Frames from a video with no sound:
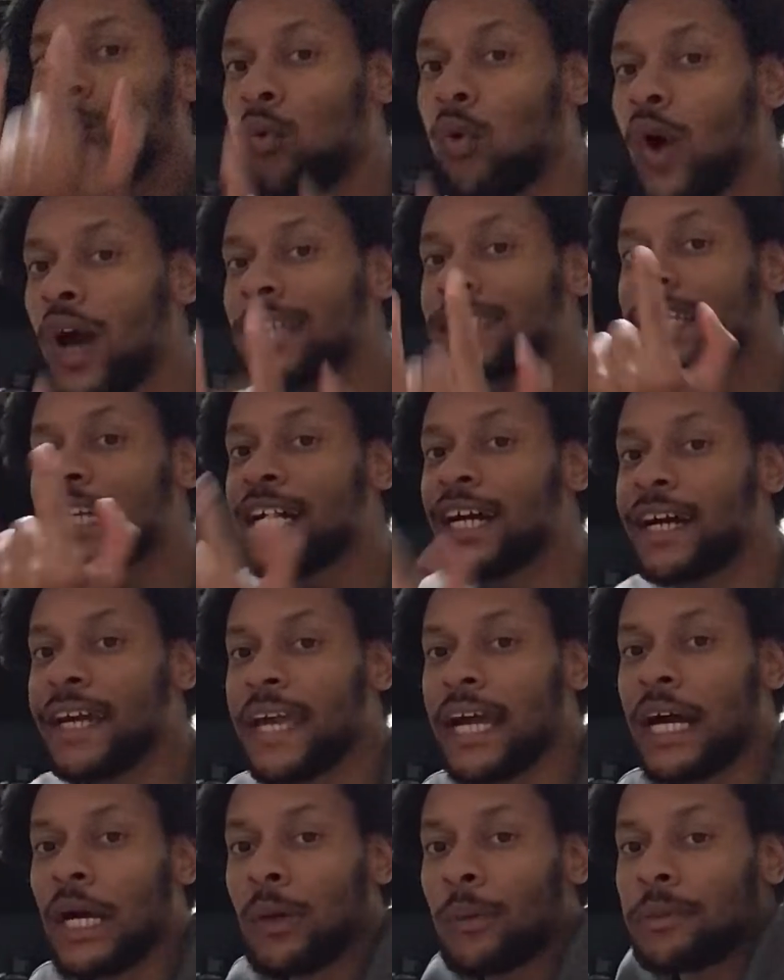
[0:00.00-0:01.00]
What's
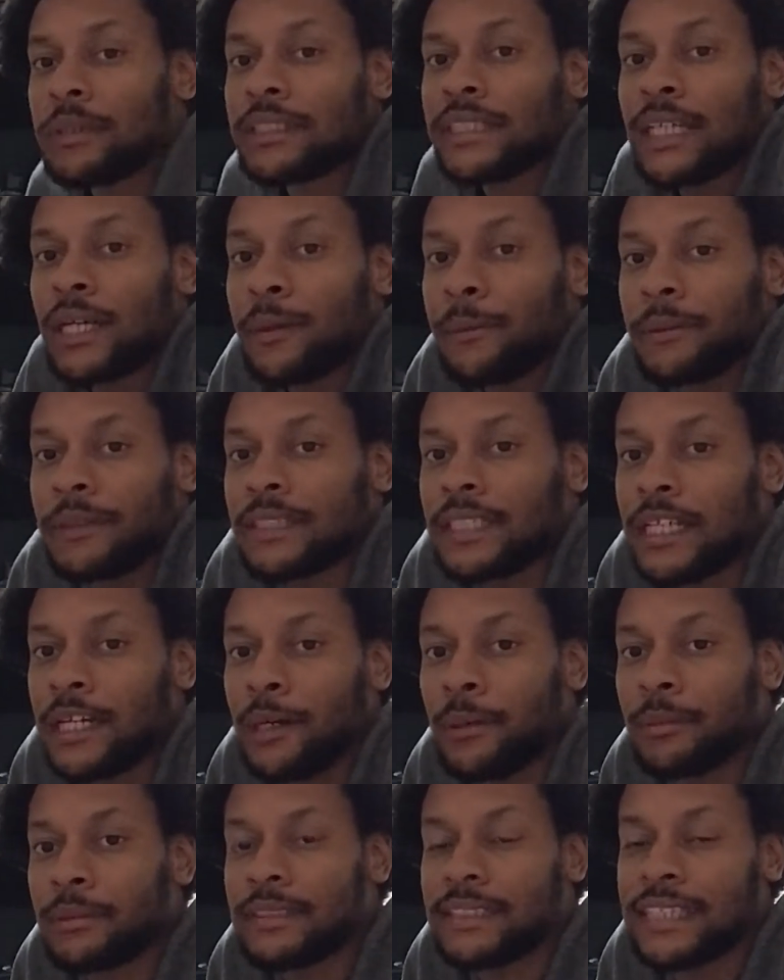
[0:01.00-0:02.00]
good, y'all? What's good? What's
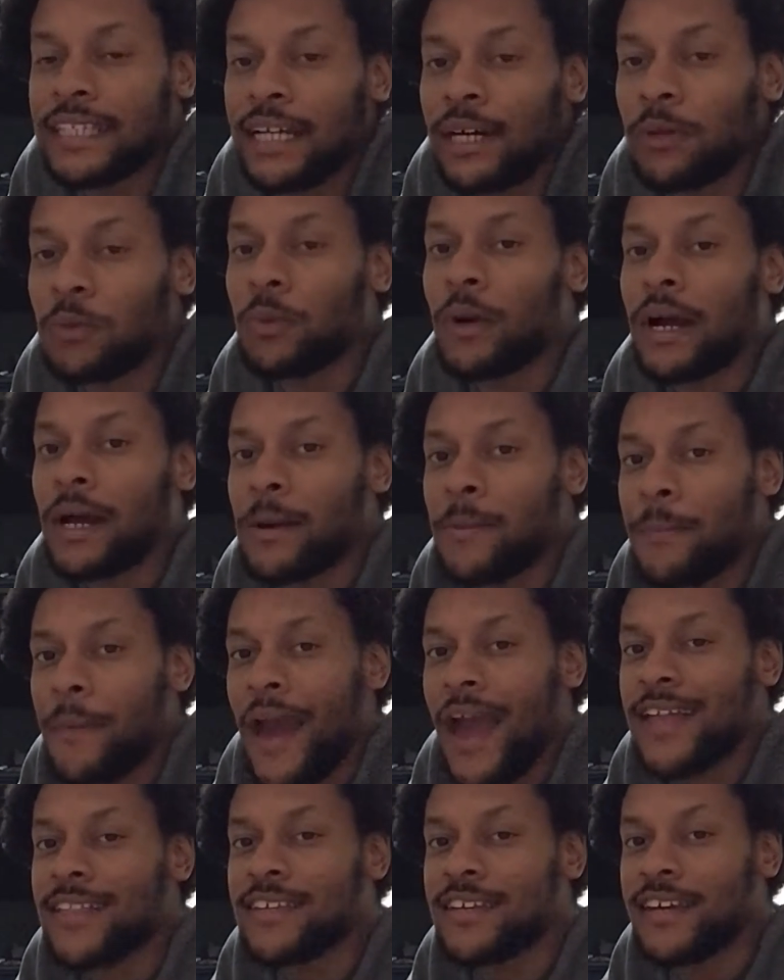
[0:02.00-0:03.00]
good? What's good? Welcome
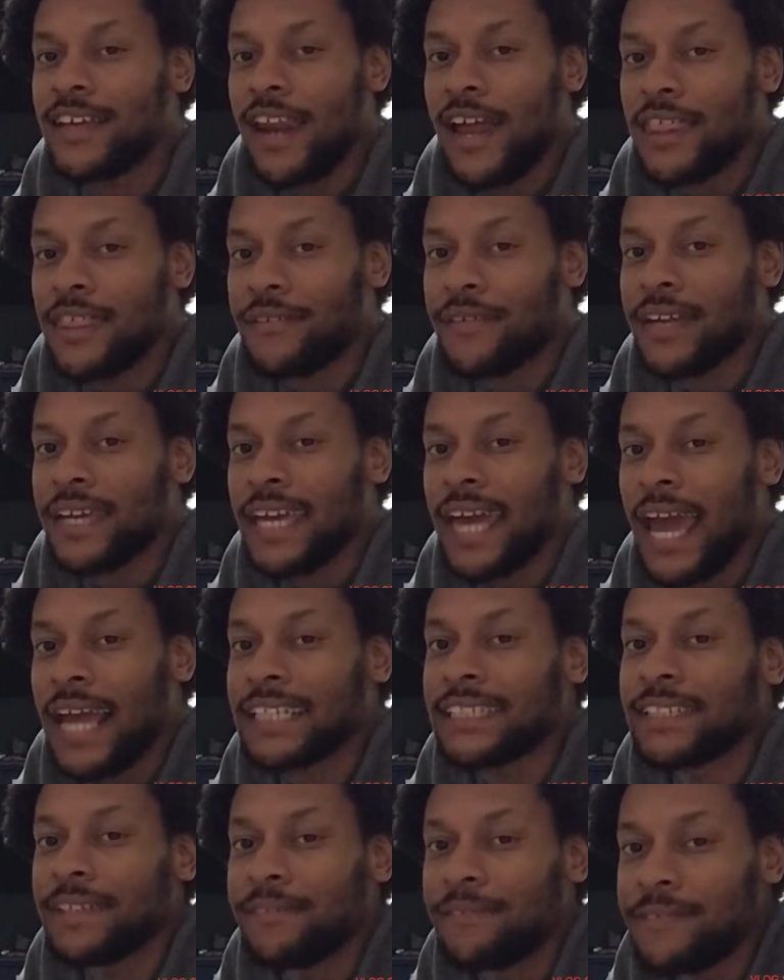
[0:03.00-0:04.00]
back to another
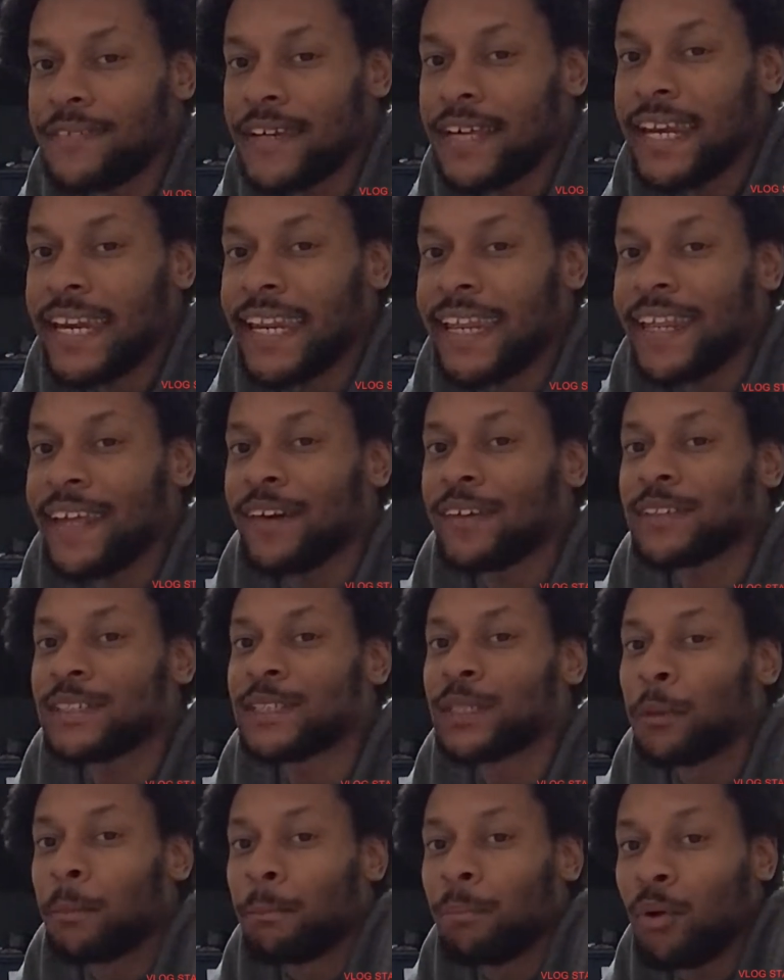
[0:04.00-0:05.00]
reaction video.
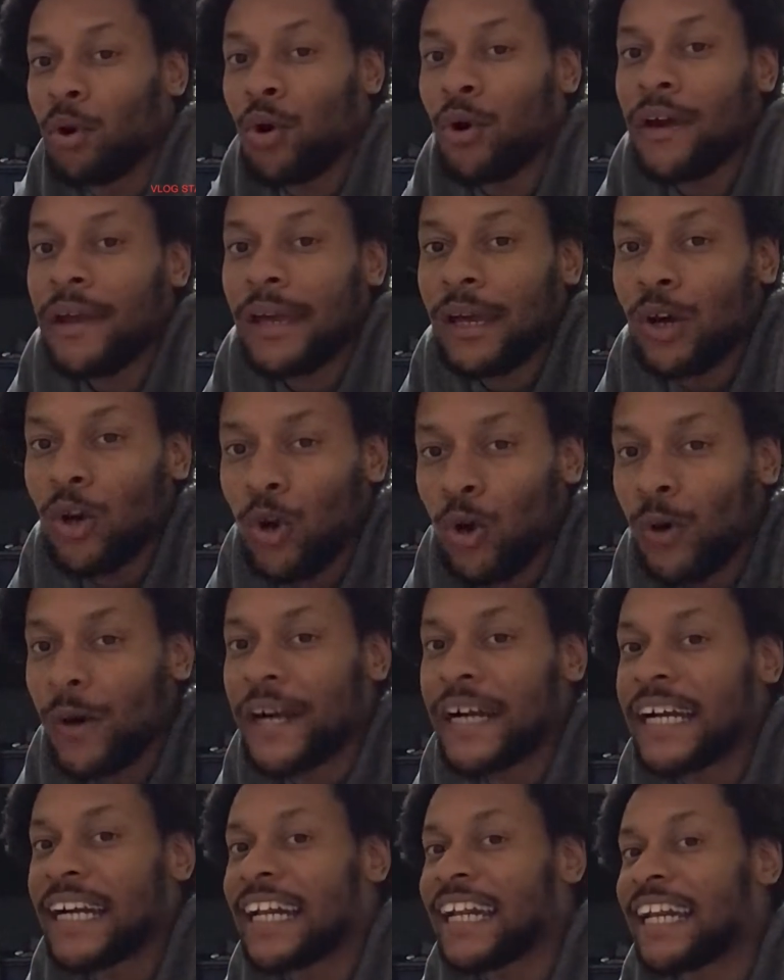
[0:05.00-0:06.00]
It's your boy
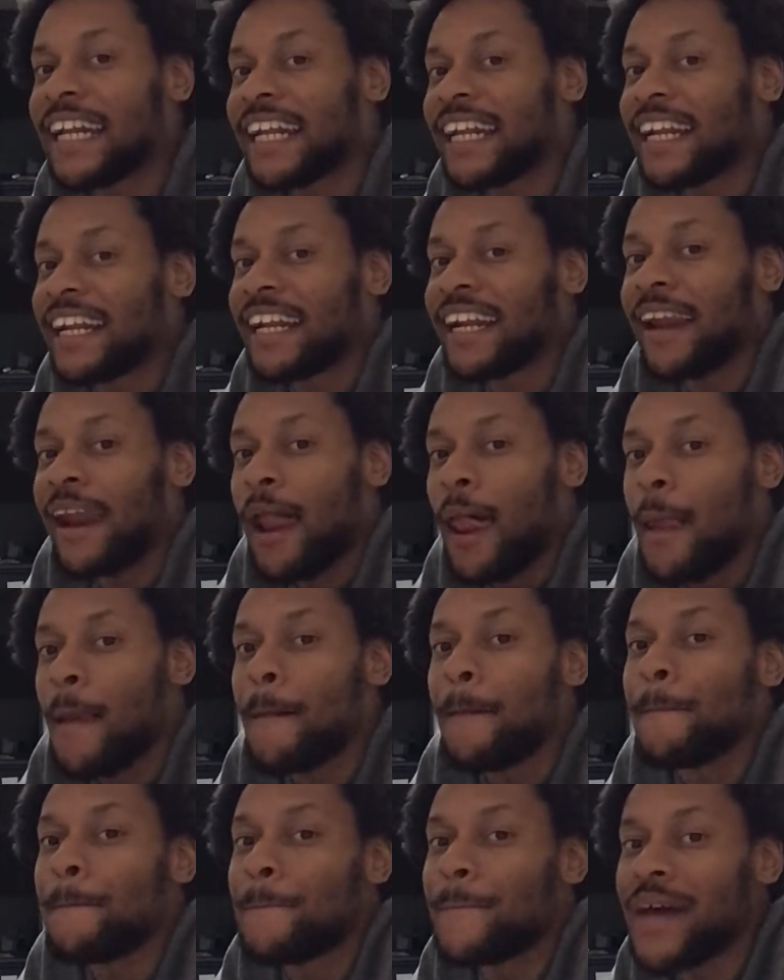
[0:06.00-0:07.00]
Corey,
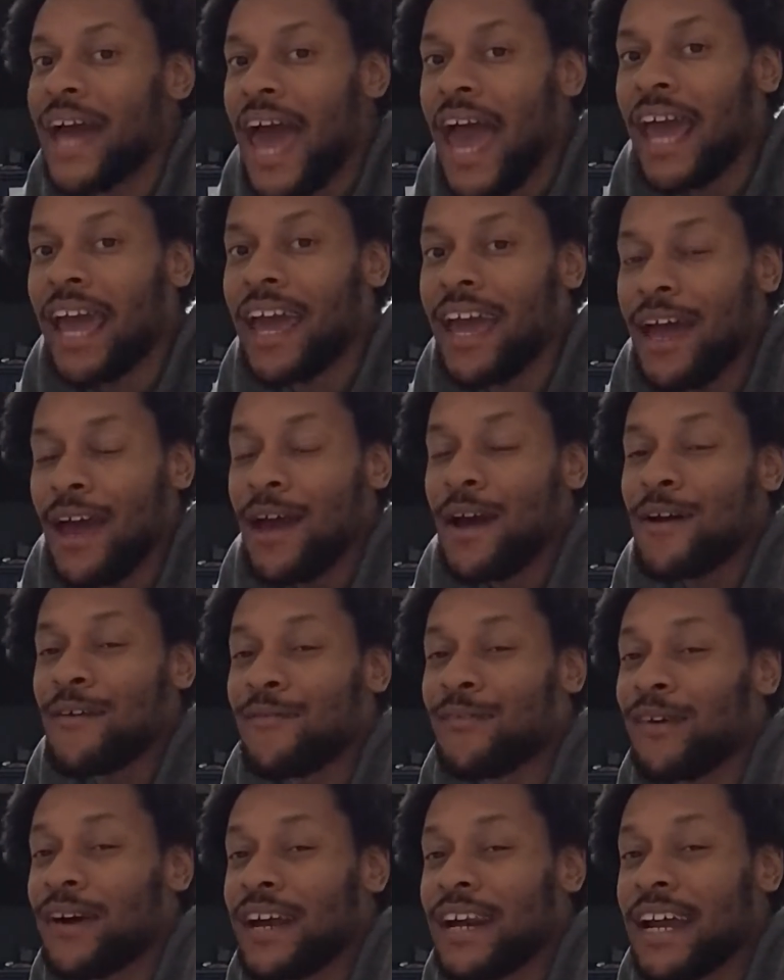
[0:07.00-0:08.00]
and back
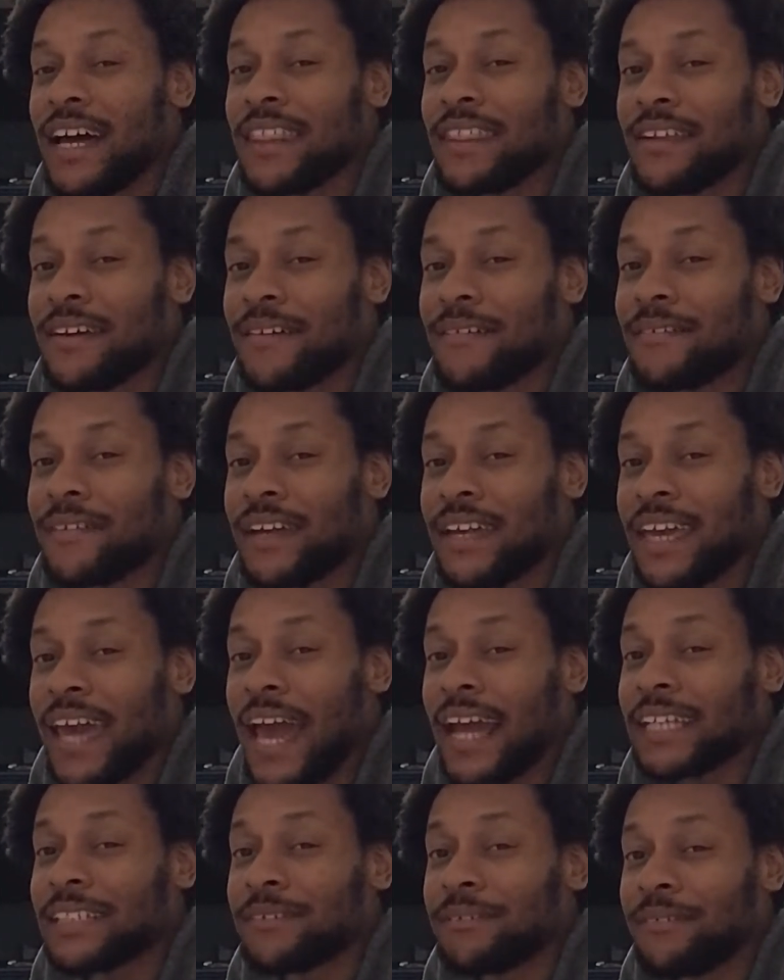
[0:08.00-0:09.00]
for another
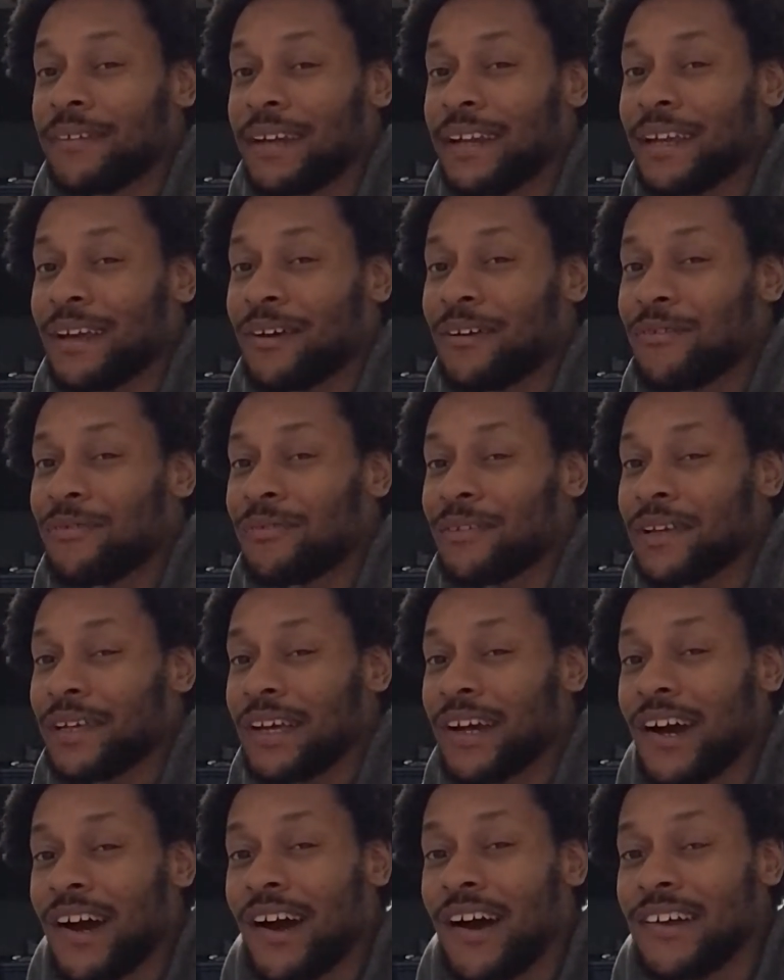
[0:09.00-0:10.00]
reaction video for
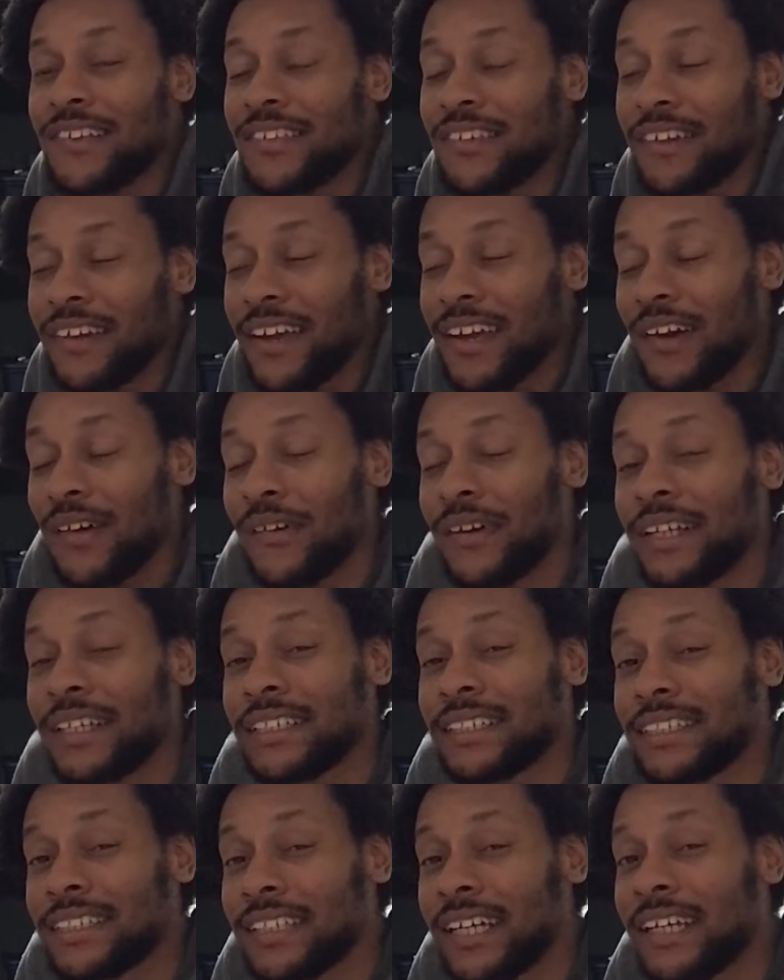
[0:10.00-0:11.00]
y'all today on
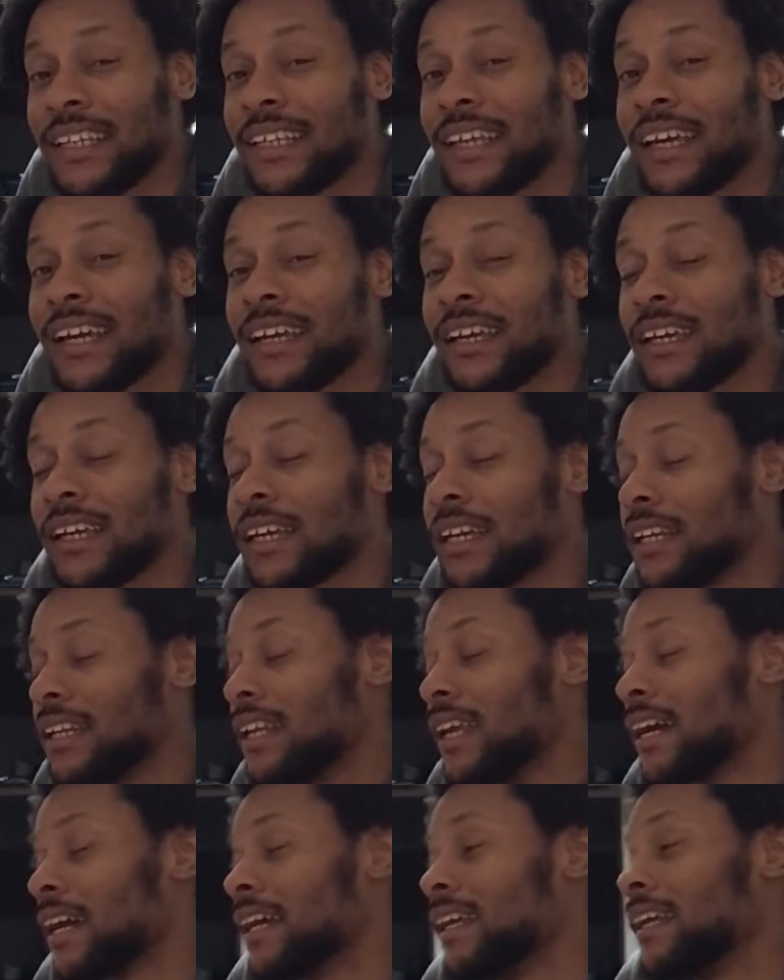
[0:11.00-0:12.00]
this Sunday. You
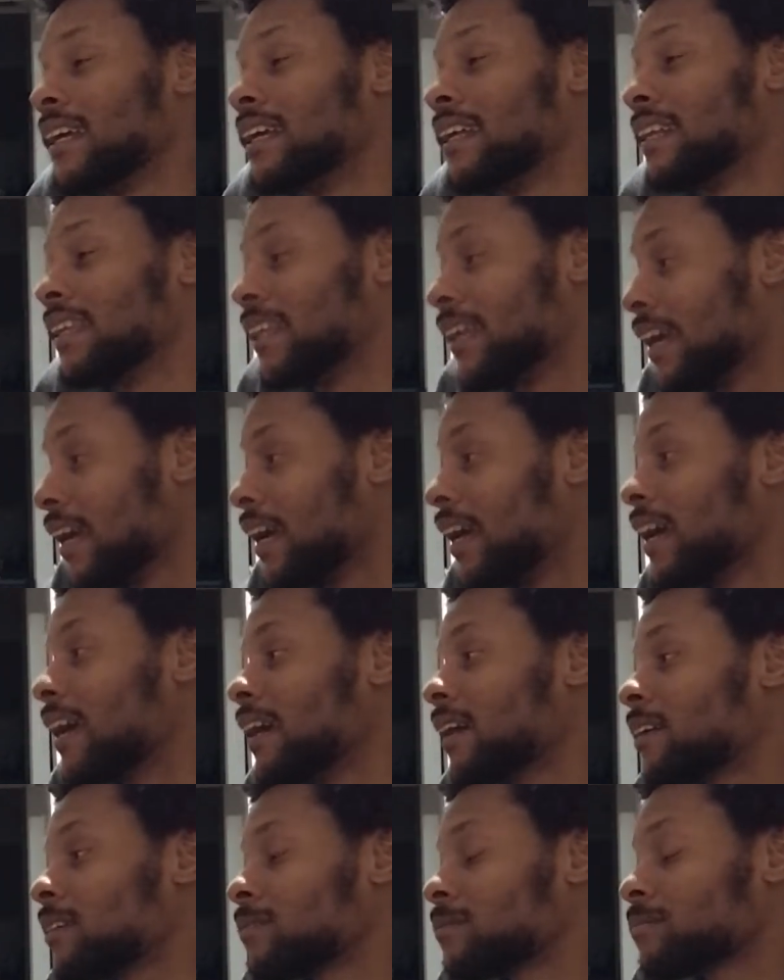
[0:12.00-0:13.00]
diggity dig.